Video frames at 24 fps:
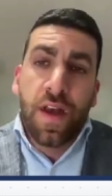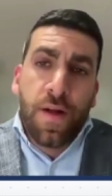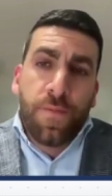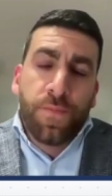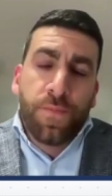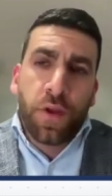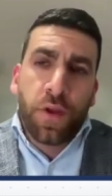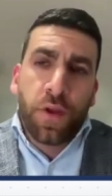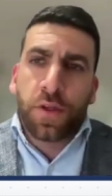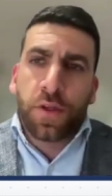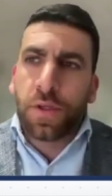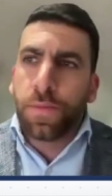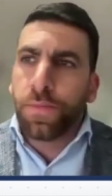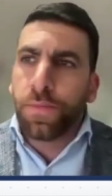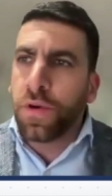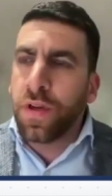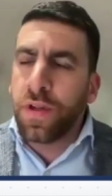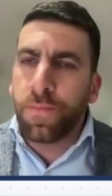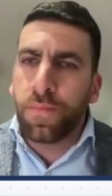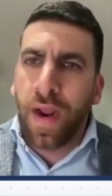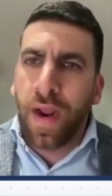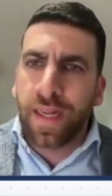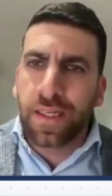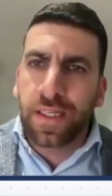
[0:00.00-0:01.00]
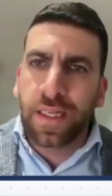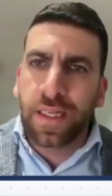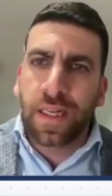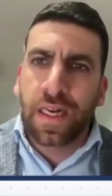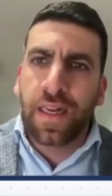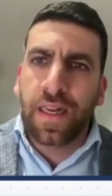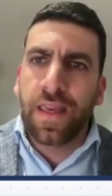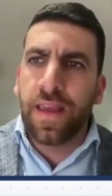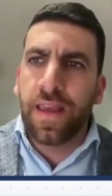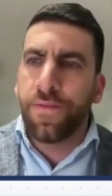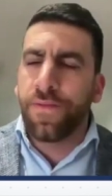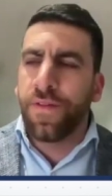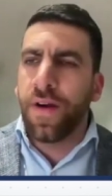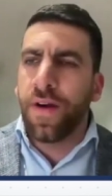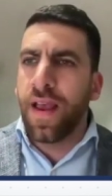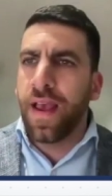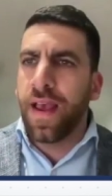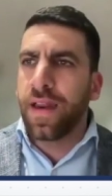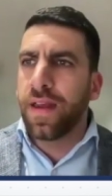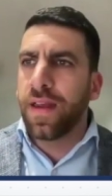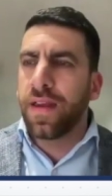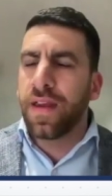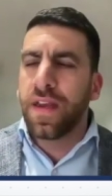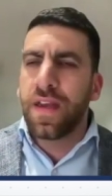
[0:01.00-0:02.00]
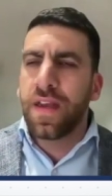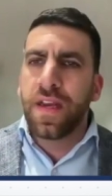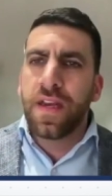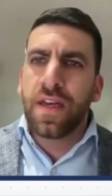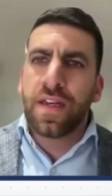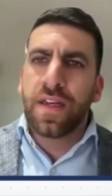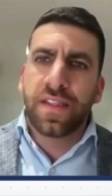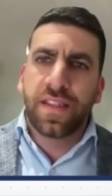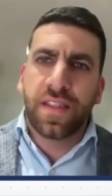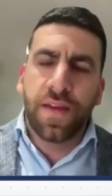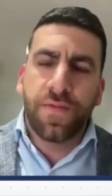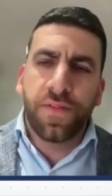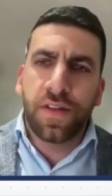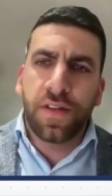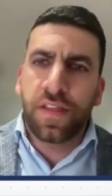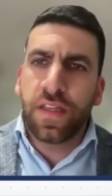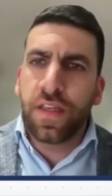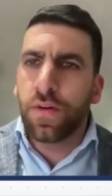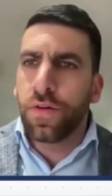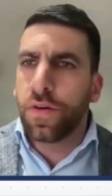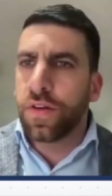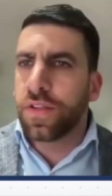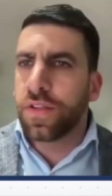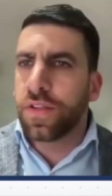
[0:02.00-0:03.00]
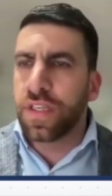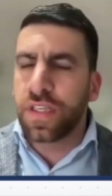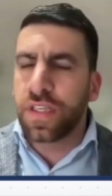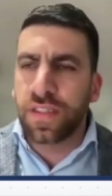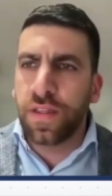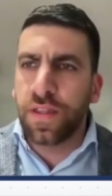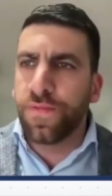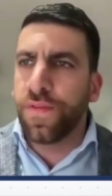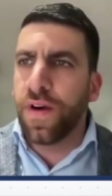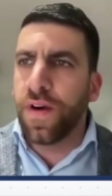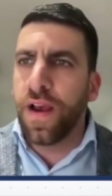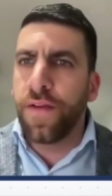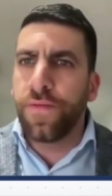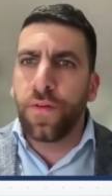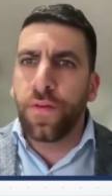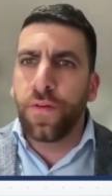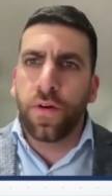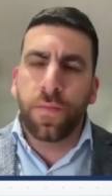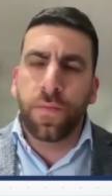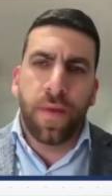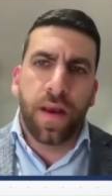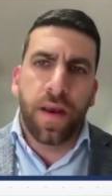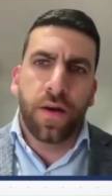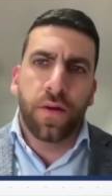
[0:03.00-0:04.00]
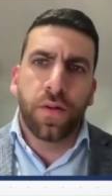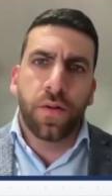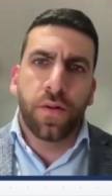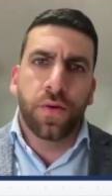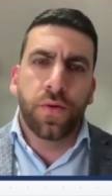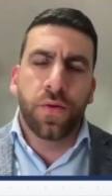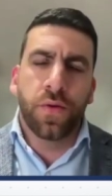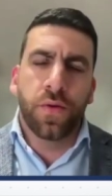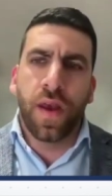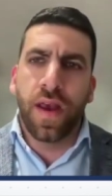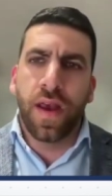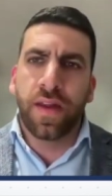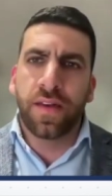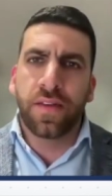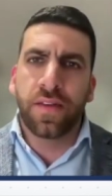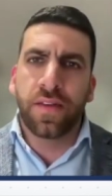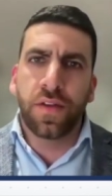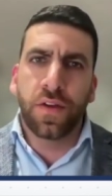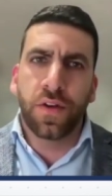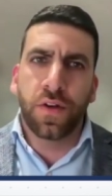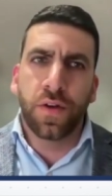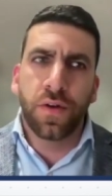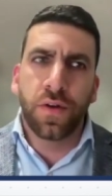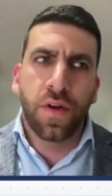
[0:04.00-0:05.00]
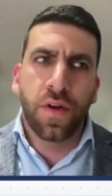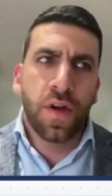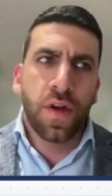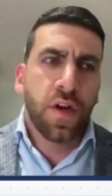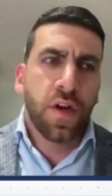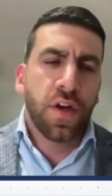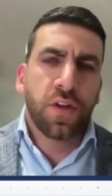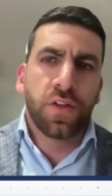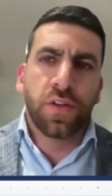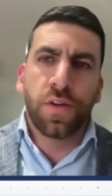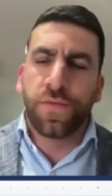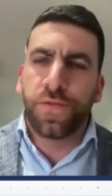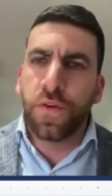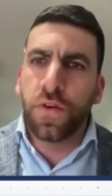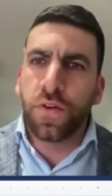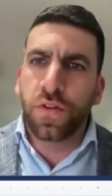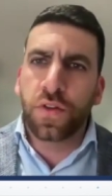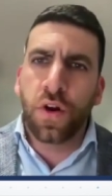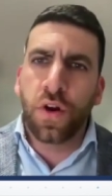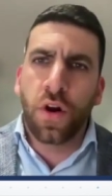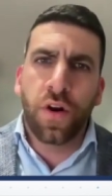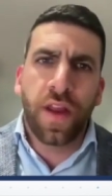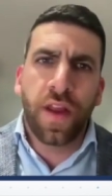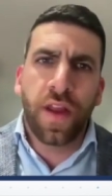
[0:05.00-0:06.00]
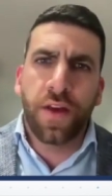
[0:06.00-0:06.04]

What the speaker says: To put it practically, if I had a 70 or a 65-year-old male who had diffuse coronary